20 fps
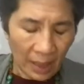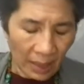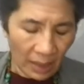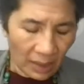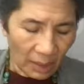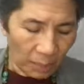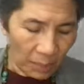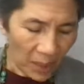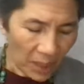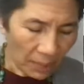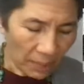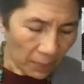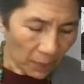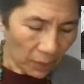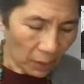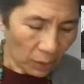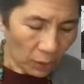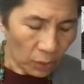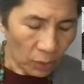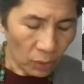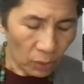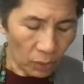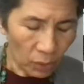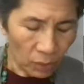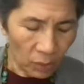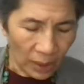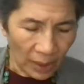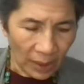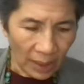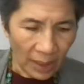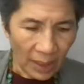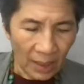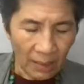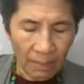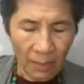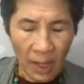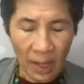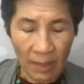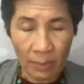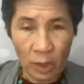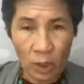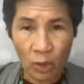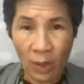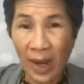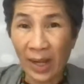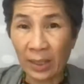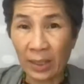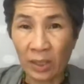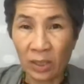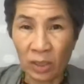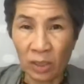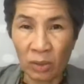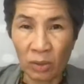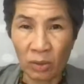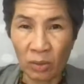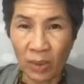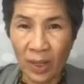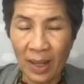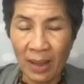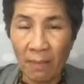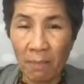The people who I'm attracted to